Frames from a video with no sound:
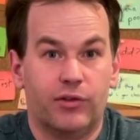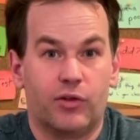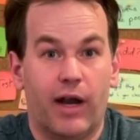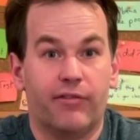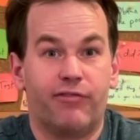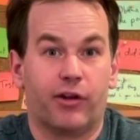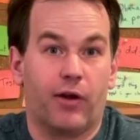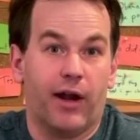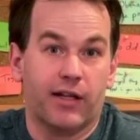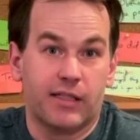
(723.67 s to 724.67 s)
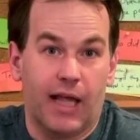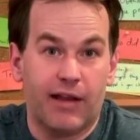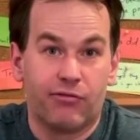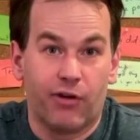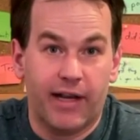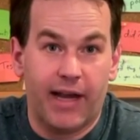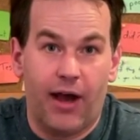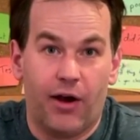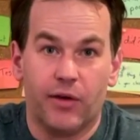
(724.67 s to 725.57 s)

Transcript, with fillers: trying to figure out his life right now.